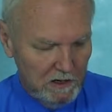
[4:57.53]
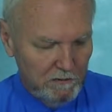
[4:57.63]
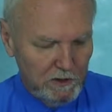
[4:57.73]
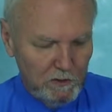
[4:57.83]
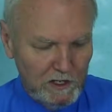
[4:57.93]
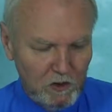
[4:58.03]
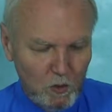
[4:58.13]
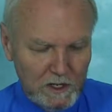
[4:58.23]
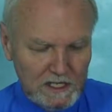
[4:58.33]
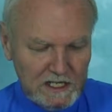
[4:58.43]
Viewing you
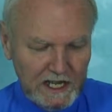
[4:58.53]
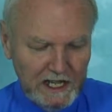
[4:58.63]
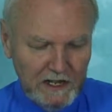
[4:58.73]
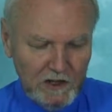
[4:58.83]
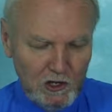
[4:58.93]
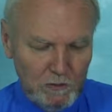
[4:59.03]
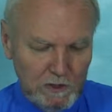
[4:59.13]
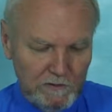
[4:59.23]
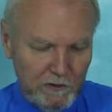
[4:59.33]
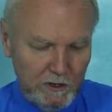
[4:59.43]
once again in the
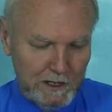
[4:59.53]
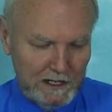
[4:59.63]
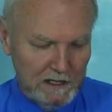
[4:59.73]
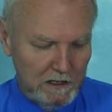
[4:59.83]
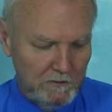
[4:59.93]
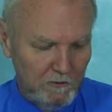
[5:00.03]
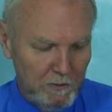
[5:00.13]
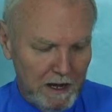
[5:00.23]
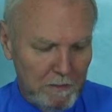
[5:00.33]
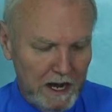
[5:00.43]
human form I love,
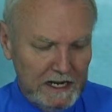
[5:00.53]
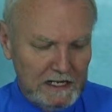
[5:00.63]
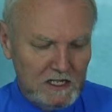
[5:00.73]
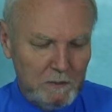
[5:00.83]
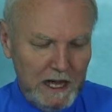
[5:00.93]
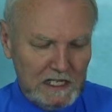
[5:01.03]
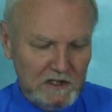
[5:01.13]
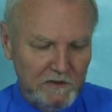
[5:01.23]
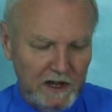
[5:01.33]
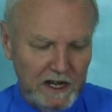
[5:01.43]
my mind is
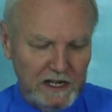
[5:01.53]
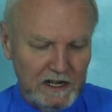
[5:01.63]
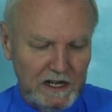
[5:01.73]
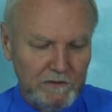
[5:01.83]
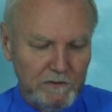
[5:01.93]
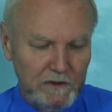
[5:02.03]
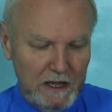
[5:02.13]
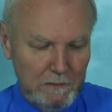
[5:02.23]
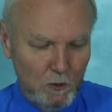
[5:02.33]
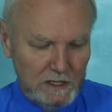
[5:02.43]
pacified and I
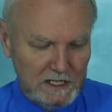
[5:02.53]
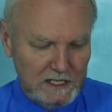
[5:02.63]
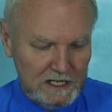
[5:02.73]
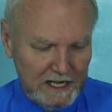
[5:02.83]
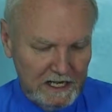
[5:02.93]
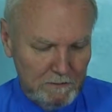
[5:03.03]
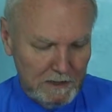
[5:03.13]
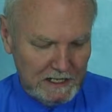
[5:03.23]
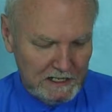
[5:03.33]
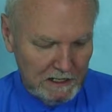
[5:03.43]
am once again
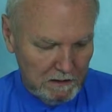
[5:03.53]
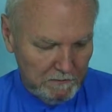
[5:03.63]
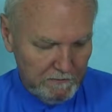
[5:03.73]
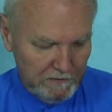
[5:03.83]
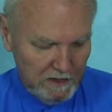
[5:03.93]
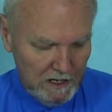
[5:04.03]
myself.